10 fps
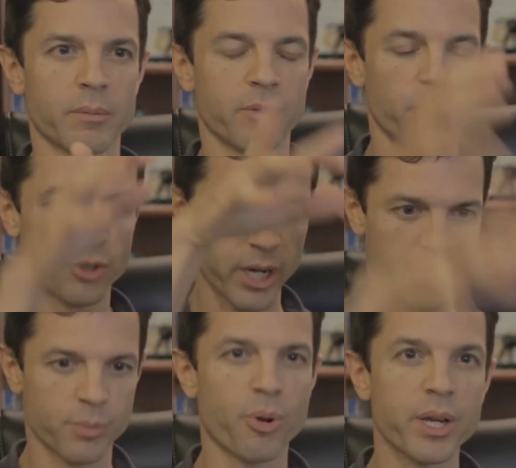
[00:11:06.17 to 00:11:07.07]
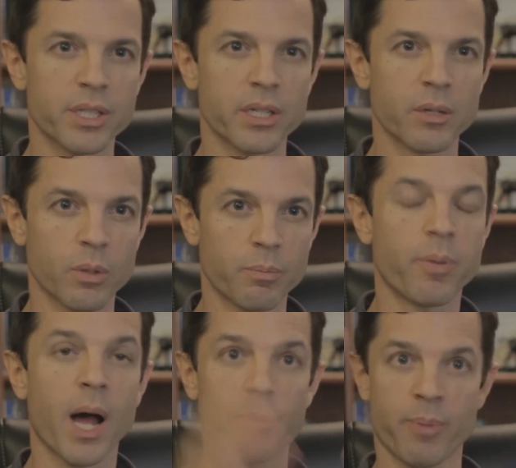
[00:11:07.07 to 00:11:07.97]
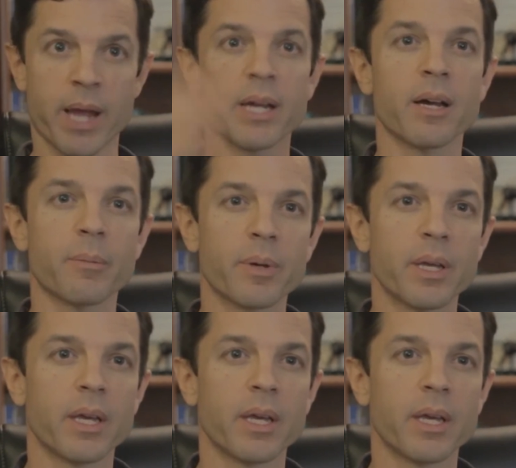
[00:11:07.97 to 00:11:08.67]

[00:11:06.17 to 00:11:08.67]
if you try to suppress it, it will pop back up.